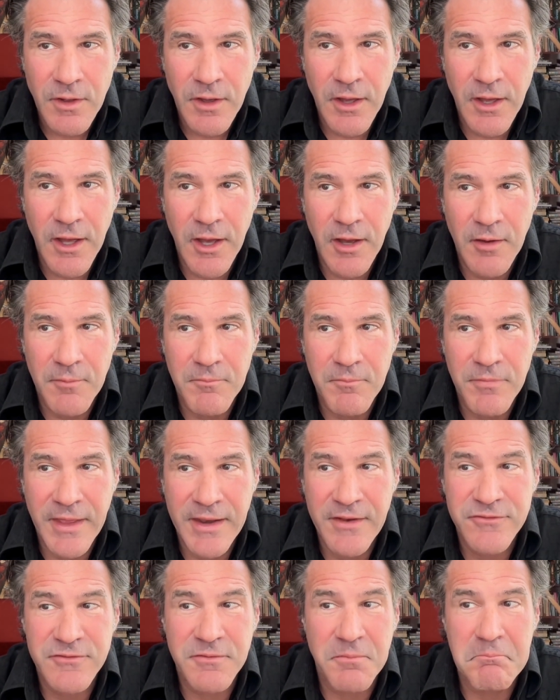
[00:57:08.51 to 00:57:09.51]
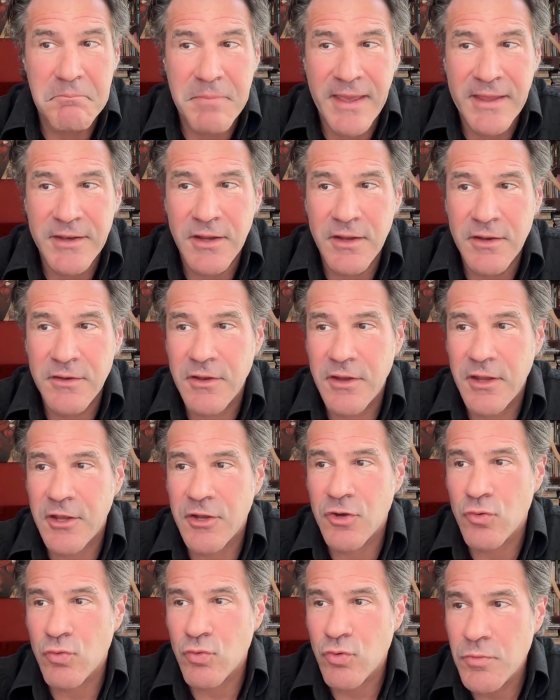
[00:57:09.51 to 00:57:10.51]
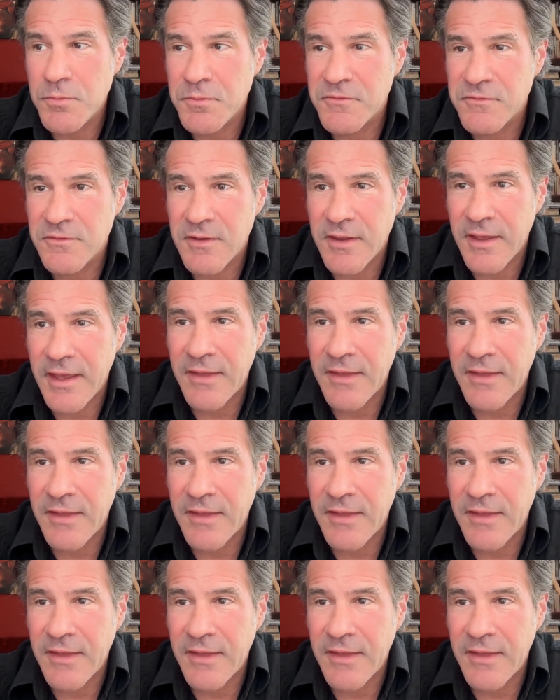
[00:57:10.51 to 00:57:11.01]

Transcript: that it's embedded in groups,